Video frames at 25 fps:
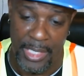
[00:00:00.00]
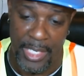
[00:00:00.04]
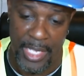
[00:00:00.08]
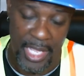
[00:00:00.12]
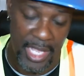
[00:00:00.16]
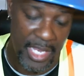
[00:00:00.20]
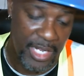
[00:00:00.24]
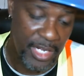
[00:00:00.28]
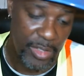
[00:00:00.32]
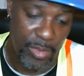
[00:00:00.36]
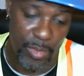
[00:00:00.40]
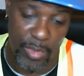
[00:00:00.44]

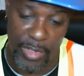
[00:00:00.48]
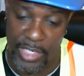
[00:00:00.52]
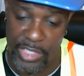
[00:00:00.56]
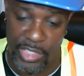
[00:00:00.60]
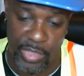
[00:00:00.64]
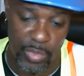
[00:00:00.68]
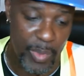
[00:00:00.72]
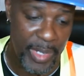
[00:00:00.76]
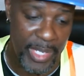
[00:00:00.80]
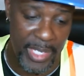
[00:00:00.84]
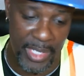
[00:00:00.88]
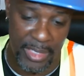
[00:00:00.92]
Any door that
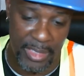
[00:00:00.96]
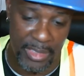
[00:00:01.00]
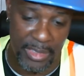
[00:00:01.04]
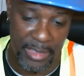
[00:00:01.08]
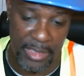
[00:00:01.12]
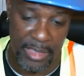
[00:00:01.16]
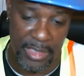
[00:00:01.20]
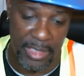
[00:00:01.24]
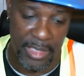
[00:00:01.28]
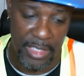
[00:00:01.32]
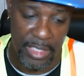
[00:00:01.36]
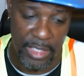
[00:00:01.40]

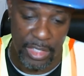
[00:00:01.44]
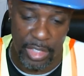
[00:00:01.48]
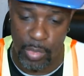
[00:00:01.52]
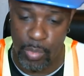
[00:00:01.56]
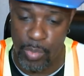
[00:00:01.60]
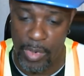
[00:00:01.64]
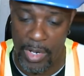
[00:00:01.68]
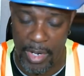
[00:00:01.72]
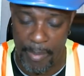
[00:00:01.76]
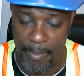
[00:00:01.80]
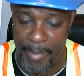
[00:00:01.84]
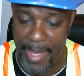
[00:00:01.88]
swings, you
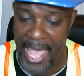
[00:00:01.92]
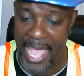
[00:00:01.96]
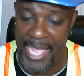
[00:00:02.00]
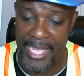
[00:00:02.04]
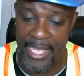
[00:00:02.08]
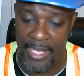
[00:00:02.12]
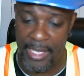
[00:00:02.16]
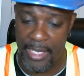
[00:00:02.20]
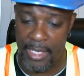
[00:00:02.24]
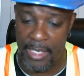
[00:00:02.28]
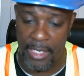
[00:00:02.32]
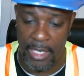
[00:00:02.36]
want a
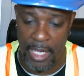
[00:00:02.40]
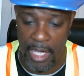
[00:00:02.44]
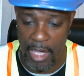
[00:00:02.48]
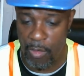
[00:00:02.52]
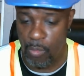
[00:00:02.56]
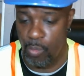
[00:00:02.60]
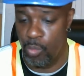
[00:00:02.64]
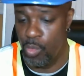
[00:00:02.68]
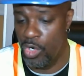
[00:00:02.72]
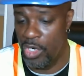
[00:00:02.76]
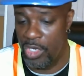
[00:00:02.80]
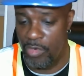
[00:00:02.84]
backing of
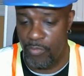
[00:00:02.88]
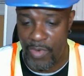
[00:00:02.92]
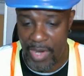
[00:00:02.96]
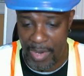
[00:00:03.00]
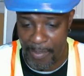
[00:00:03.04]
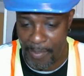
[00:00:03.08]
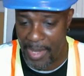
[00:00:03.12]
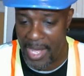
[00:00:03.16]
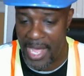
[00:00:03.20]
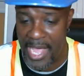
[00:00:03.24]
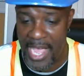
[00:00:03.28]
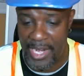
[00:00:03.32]
wood right
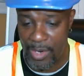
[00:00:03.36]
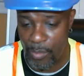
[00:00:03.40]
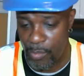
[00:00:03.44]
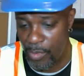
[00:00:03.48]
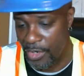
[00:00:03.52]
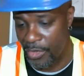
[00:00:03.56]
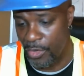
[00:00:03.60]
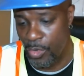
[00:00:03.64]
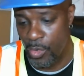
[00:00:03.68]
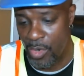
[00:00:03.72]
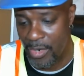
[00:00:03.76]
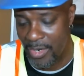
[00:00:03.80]
behind it where
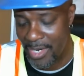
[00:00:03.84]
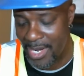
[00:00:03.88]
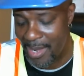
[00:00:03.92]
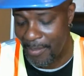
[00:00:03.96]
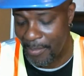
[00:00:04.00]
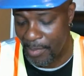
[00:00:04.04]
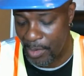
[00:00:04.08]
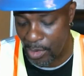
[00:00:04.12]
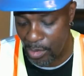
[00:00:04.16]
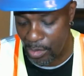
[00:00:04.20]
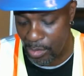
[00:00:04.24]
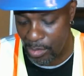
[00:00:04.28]
the doorknob
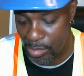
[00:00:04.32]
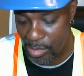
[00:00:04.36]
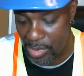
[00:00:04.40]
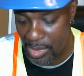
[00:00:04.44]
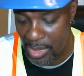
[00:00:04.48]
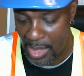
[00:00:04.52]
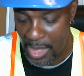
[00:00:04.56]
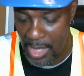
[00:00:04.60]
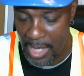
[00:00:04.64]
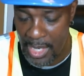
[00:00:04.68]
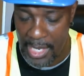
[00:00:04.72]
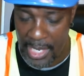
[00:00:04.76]
goes.
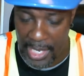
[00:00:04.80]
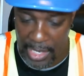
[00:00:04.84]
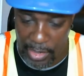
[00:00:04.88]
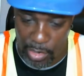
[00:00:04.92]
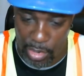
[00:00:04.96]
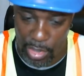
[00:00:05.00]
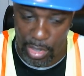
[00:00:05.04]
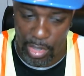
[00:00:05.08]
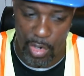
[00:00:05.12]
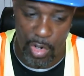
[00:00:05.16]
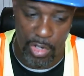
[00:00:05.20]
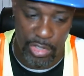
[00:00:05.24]
And you
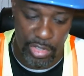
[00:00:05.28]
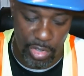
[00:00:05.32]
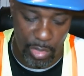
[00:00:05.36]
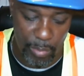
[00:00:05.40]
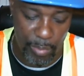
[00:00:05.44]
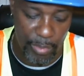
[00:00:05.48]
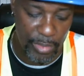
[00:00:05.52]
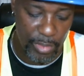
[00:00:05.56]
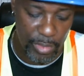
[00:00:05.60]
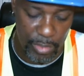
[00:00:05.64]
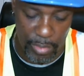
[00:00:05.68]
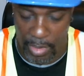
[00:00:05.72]
can
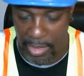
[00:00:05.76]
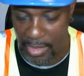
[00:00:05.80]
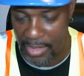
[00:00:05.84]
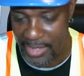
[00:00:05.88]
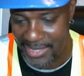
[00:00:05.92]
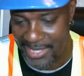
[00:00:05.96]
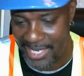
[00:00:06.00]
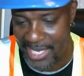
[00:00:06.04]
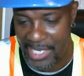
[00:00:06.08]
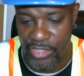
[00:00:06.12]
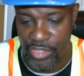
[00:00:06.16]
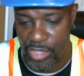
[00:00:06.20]
also,
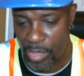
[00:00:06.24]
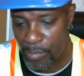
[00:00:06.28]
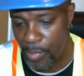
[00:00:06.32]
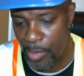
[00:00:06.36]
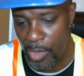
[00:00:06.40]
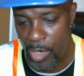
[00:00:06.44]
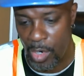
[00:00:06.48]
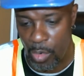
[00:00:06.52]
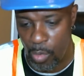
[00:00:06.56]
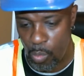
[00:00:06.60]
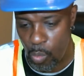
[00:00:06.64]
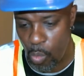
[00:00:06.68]
it's easier to put
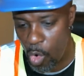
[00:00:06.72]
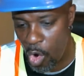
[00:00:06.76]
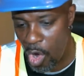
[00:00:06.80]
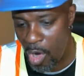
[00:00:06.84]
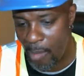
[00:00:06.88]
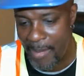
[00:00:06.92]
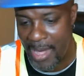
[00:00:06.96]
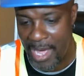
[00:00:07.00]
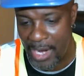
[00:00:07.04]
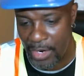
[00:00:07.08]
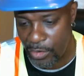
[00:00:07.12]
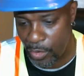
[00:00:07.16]
a
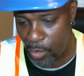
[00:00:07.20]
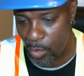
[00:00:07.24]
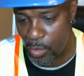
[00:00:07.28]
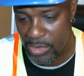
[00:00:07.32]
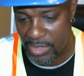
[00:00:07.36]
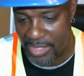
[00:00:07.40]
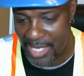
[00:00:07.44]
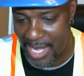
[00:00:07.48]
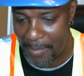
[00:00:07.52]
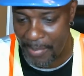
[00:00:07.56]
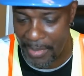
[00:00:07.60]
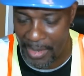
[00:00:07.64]
wall-mounted door
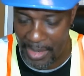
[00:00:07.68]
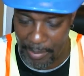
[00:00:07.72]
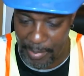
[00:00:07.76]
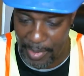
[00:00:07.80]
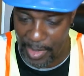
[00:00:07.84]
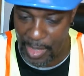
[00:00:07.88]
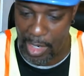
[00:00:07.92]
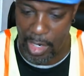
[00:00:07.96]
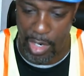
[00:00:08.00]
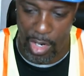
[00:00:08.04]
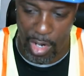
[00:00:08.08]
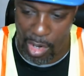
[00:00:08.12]
stop that'll be
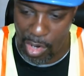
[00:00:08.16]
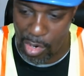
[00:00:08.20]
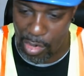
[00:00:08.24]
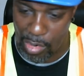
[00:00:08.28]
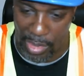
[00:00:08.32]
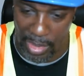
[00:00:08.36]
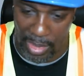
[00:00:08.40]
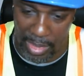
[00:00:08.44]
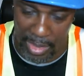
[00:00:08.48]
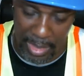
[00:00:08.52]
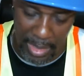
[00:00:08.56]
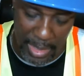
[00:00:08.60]
there
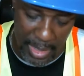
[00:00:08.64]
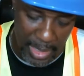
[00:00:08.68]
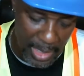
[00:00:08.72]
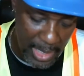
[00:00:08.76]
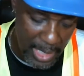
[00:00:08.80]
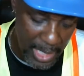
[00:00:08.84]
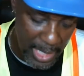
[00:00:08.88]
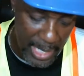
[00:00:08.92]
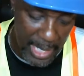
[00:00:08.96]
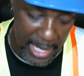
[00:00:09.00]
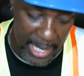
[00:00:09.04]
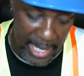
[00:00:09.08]
longer,
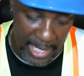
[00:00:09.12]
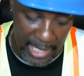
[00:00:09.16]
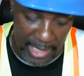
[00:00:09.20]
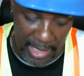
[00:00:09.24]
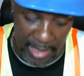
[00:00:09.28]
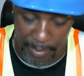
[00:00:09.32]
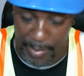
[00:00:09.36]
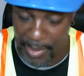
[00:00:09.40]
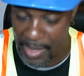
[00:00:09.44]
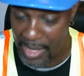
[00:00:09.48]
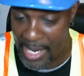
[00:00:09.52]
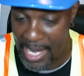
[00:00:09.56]
and
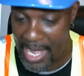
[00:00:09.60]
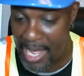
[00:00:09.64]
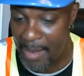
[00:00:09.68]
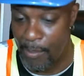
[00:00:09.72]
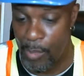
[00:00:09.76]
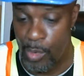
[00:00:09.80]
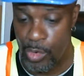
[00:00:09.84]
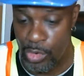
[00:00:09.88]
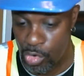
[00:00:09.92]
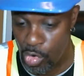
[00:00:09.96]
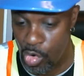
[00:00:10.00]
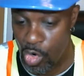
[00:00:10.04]
it'll be a lot
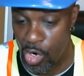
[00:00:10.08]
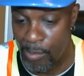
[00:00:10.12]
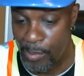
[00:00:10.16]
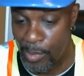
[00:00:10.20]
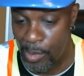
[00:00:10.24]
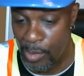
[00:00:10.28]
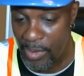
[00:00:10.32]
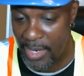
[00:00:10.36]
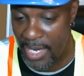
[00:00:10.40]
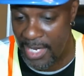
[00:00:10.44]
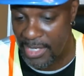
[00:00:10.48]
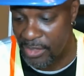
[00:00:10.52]
more
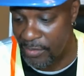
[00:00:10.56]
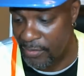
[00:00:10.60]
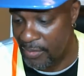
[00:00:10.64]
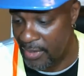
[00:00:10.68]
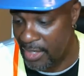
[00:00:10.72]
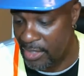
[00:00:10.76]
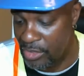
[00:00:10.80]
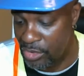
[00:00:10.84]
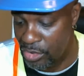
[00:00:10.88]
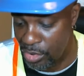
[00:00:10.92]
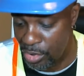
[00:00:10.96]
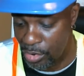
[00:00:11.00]
durable as it
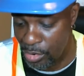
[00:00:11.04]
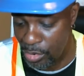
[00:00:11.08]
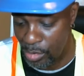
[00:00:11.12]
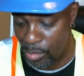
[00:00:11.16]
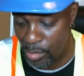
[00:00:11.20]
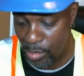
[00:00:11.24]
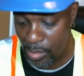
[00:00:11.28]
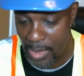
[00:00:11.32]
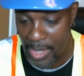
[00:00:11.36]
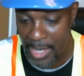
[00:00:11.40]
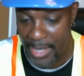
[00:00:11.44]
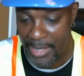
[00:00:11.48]
relates
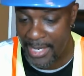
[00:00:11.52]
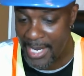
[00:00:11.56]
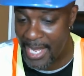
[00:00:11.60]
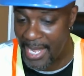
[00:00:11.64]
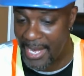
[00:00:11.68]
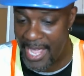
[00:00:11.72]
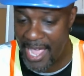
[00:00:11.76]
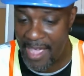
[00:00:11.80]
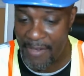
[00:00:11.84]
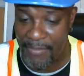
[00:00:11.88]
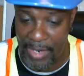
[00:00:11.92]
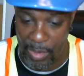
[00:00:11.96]
to not
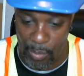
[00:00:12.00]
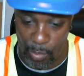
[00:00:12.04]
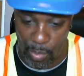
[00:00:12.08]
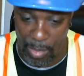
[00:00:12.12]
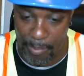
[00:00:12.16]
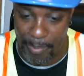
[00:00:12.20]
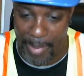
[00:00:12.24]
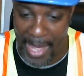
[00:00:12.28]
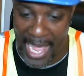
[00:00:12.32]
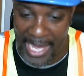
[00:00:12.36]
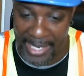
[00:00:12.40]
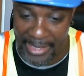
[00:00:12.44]
having it wood
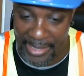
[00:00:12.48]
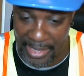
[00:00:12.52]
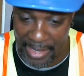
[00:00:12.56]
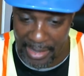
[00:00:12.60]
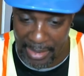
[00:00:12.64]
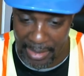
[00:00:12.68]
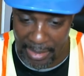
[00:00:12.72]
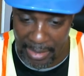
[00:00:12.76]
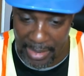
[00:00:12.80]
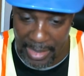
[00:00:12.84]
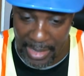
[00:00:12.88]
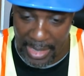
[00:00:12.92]
back
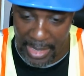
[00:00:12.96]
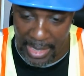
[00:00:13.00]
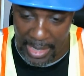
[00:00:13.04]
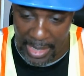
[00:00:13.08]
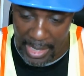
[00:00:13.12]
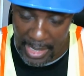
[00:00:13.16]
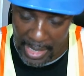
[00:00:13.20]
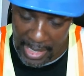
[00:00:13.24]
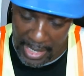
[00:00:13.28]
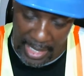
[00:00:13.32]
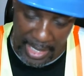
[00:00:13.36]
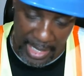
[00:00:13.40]
there
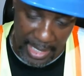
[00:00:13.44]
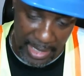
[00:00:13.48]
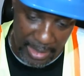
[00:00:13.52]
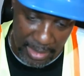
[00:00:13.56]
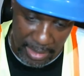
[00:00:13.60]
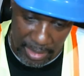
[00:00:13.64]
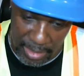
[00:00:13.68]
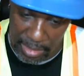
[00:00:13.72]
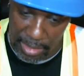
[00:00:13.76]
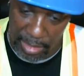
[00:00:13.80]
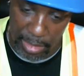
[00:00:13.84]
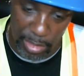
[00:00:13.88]

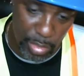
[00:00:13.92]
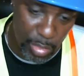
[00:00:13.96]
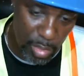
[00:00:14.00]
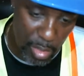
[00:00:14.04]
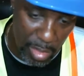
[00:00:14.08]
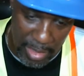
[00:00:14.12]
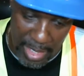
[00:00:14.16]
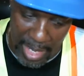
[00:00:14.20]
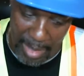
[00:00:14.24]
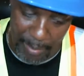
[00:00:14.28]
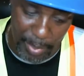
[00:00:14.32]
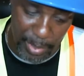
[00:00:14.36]
and the
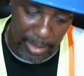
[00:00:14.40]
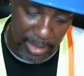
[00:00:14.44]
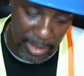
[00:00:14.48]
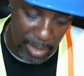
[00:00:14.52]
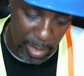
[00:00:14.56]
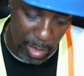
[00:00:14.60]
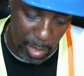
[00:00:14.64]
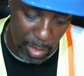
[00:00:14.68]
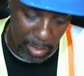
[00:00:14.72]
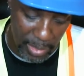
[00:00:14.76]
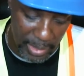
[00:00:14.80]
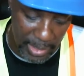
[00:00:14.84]
doorknob putting a
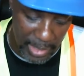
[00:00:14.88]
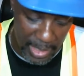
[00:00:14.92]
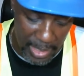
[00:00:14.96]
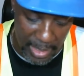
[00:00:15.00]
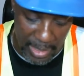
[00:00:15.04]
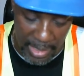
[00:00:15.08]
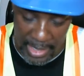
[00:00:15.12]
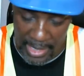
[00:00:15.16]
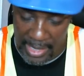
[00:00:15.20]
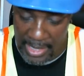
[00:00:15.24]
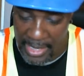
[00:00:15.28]
hole in there.